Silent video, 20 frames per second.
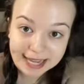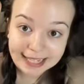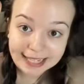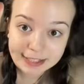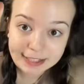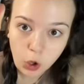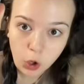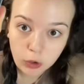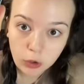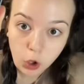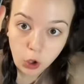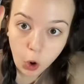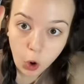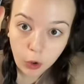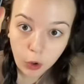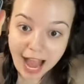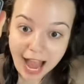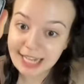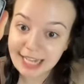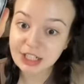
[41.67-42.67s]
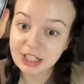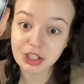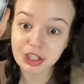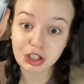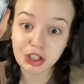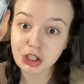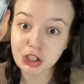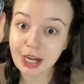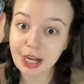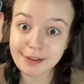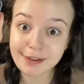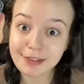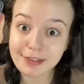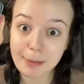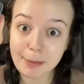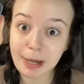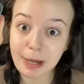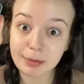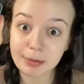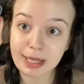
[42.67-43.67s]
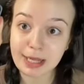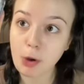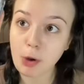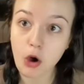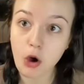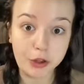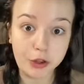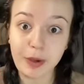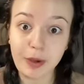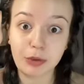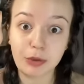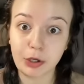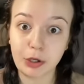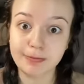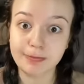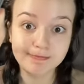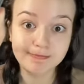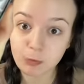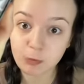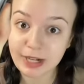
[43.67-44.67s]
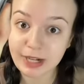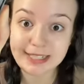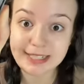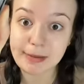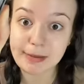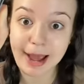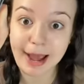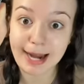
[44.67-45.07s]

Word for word: the gold hole, and you just shove that paperclip all the way through, right to the back.